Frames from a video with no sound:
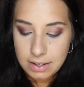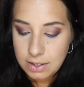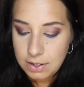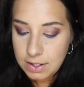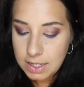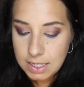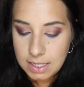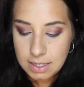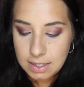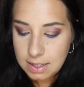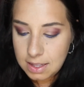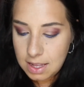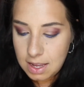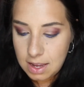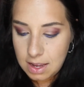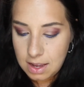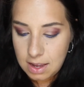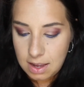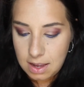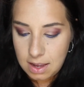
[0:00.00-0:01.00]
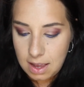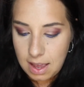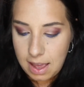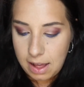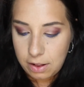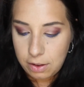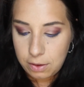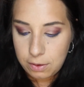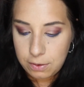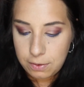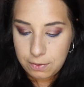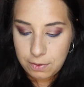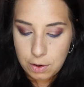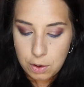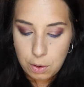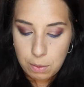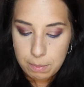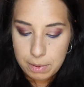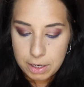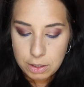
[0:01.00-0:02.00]
so this is the e.l.f.
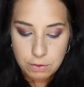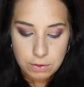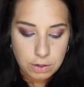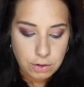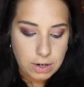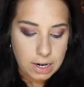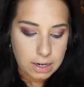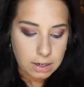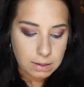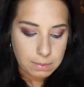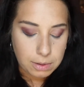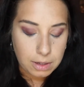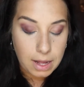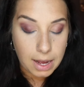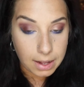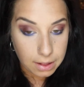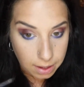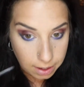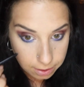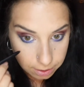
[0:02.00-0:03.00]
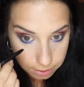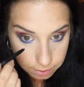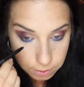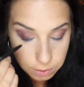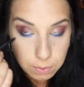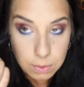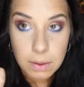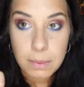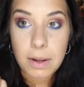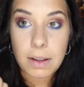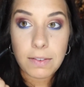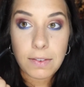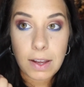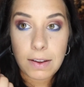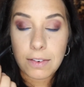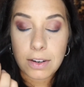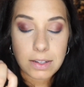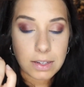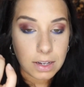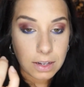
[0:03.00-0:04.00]
No Budge Retractable Eyeliner. It's one of my
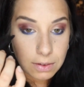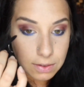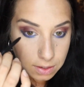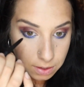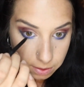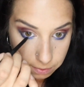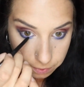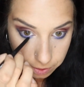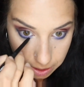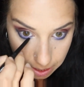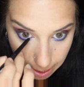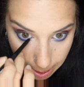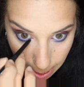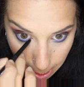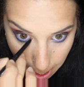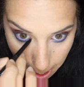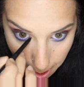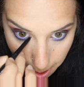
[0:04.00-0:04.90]
favorites. I use it every day.